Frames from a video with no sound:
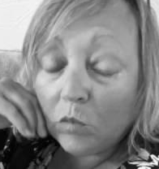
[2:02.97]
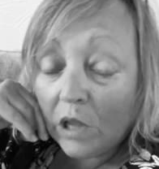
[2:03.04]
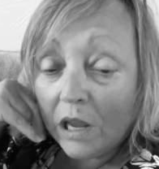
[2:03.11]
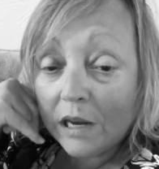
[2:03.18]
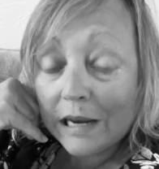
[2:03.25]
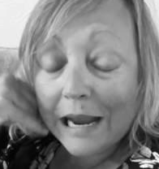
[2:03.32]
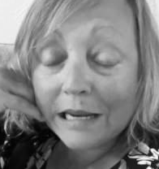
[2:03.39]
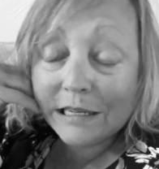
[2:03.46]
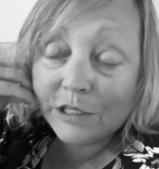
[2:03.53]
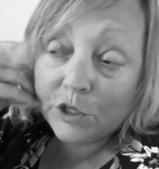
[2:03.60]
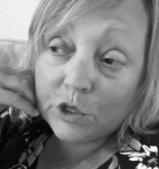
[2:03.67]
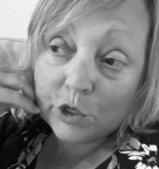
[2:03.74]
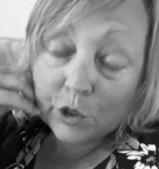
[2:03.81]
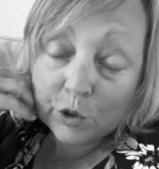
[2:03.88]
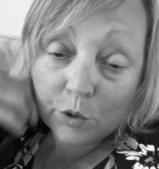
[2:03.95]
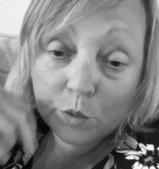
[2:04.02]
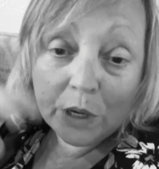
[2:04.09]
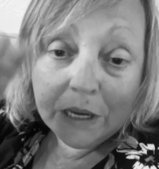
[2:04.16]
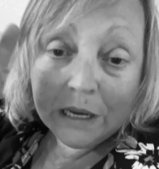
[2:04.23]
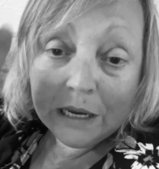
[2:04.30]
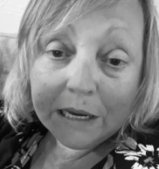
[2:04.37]
and headed to
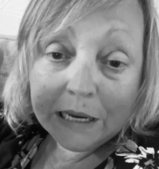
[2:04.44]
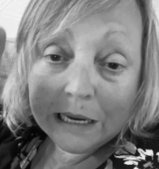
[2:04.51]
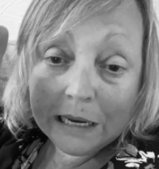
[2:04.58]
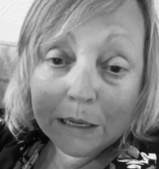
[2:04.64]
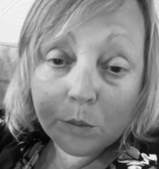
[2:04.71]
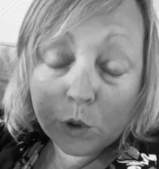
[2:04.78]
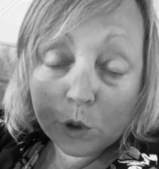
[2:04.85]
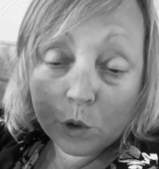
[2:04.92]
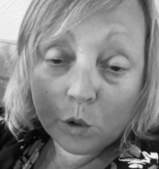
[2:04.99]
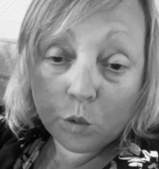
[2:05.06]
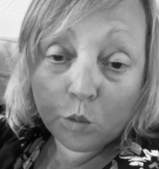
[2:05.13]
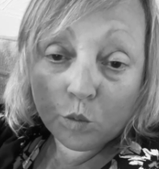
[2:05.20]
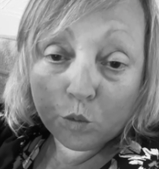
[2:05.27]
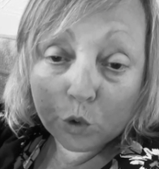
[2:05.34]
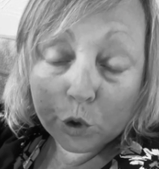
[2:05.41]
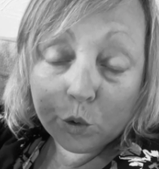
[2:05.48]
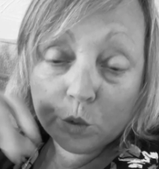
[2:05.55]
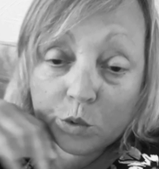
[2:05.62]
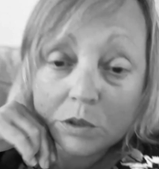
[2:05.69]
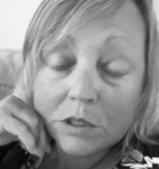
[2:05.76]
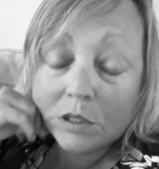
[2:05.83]
Hebrew
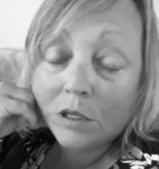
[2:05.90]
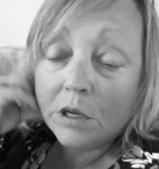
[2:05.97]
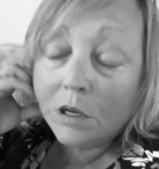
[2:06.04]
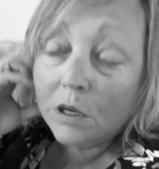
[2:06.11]
roots.